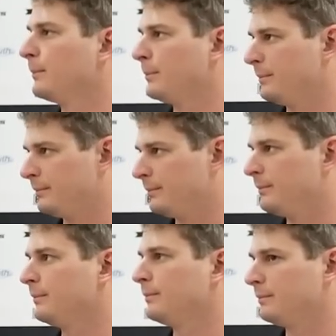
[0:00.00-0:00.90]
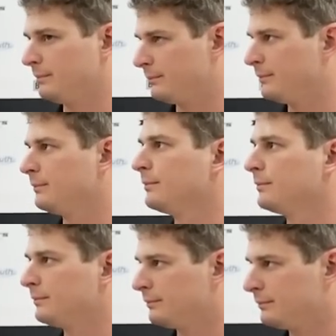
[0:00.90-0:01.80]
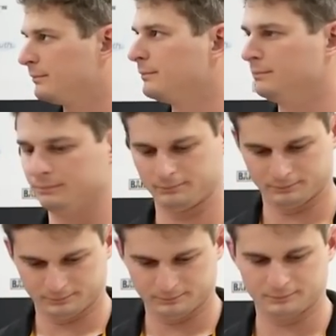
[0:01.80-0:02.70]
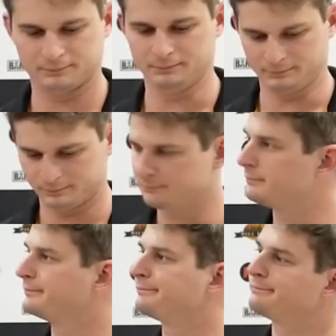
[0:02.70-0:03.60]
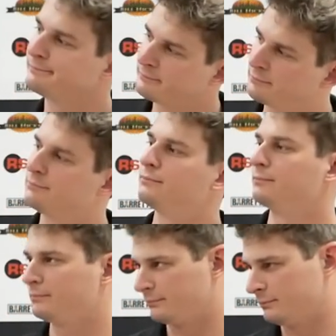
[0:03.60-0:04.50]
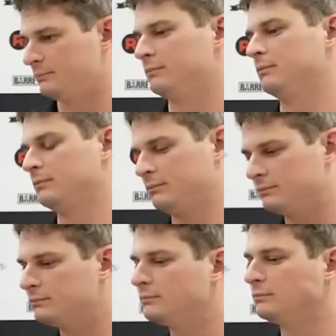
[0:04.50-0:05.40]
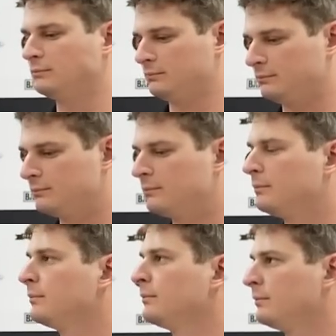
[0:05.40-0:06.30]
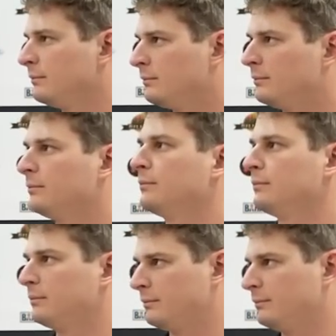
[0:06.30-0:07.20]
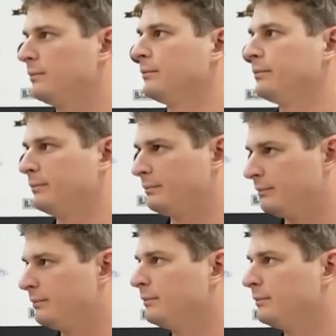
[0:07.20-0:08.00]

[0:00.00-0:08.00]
(silent)